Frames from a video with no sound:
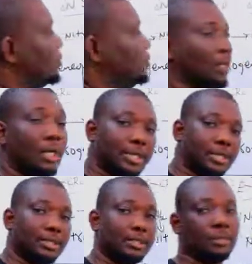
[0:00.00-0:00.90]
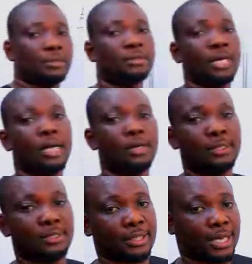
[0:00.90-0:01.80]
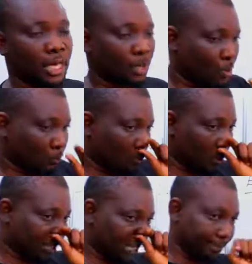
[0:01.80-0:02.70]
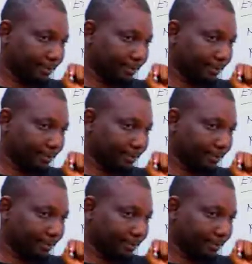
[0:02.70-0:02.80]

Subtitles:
release alongside with water.